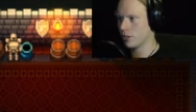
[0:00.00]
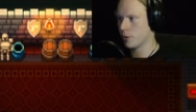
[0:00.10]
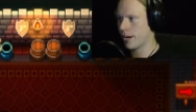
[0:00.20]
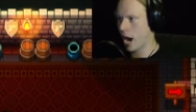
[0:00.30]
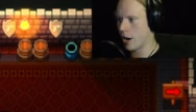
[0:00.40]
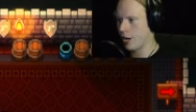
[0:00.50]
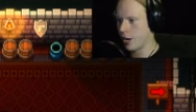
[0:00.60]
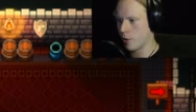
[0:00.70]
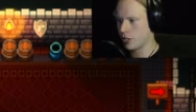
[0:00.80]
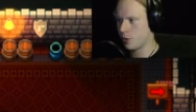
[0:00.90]
we got
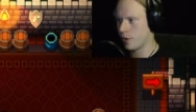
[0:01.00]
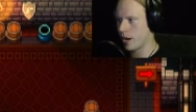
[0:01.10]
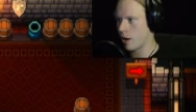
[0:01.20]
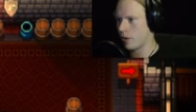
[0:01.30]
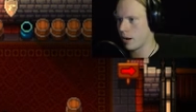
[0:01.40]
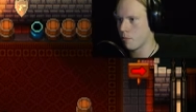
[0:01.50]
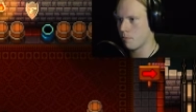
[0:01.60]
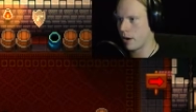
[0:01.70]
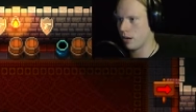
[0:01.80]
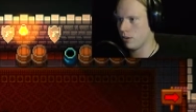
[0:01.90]
here? What we got? We got more
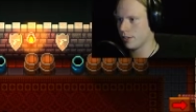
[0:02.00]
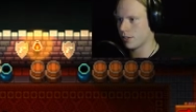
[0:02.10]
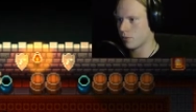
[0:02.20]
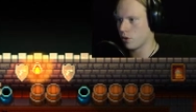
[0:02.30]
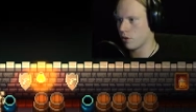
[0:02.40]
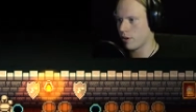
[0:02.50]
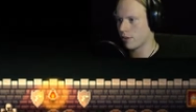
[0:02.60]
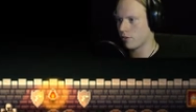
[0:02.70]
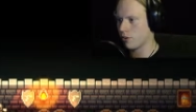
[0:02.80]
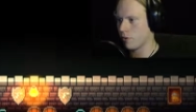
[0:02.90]
barrels. We're gonna wreck
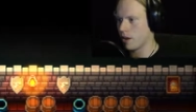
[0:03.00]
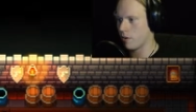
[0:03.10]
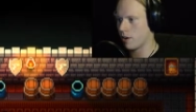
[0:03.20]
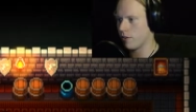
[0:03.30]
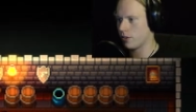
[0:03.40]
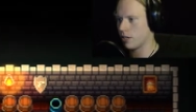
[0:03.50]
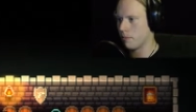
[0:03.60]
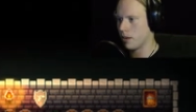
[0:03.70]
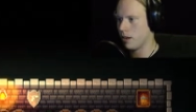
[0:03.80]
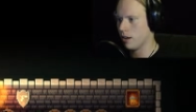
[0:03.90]
this room. Yeah, whatever you say,
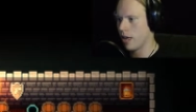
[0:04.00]
bud.